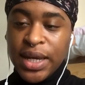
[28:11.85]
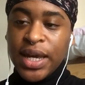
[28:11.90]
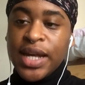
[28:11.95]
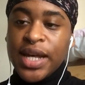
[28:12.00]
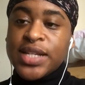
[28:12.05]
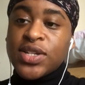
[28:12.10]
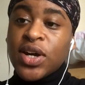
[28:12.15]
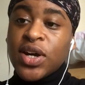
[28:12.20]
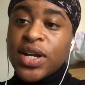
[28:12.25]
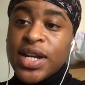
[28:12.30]

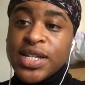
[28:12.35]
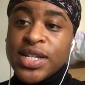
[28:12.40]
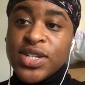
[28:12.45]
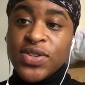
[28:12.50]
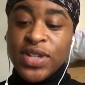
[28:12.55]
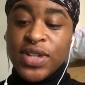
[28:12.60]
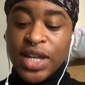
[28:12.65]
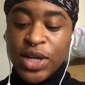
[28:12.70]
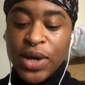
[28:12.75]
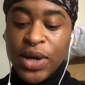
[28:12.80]
It's not
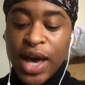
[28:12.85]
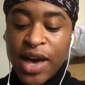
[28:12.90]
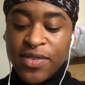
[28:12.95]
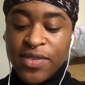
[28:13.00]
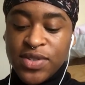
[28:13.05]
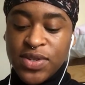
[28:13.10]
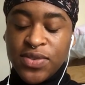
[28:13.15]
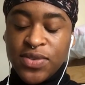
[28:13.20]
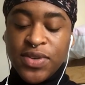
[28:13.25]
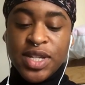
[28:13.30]
necessarily that you have
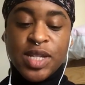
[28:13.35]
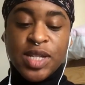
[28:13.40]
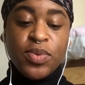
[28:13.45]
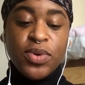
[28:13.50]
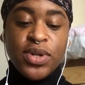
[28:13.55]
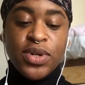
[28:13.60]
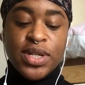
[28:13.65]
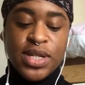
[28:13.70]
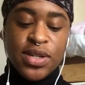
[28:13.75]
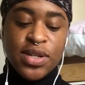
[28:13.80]
to have experienced